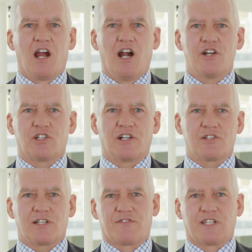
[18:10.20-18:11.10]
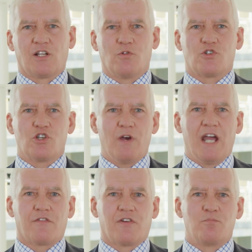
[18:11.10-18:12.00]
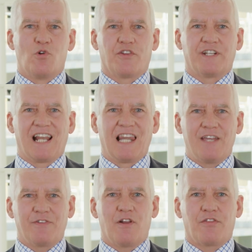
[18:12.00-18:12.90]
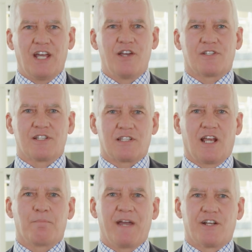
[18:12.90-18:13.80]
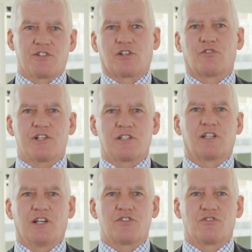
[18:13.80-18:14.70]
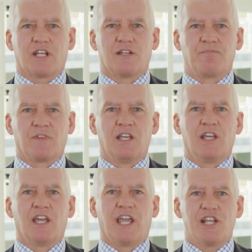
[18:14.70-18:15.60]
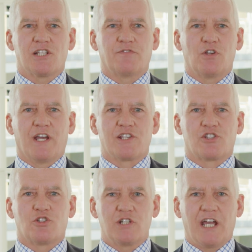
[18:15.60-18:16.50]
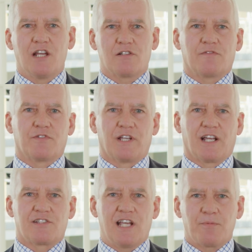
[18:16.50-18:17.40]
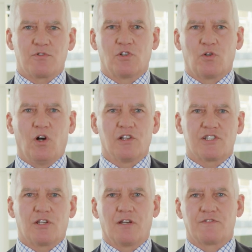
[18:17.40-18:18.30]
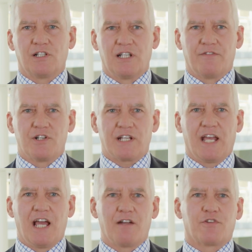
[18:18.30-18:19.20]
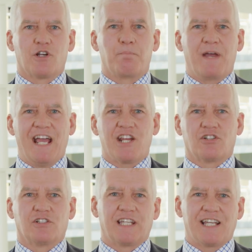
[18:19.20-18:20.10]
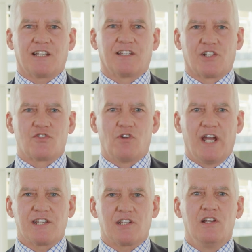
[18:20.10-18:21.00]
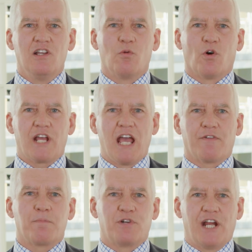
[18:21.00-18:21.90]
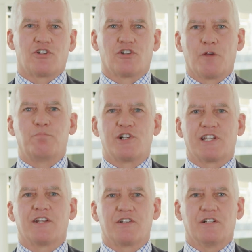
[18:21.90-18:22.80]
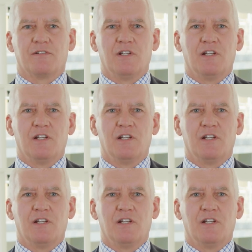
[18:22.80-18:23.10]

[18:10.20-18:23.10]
Our judges have singled you out from more than 11,000 site managers across the country. Each of you has stood out for the exceptional quality you have delivered and for your passion in getting things right, whatever pressure you're put under.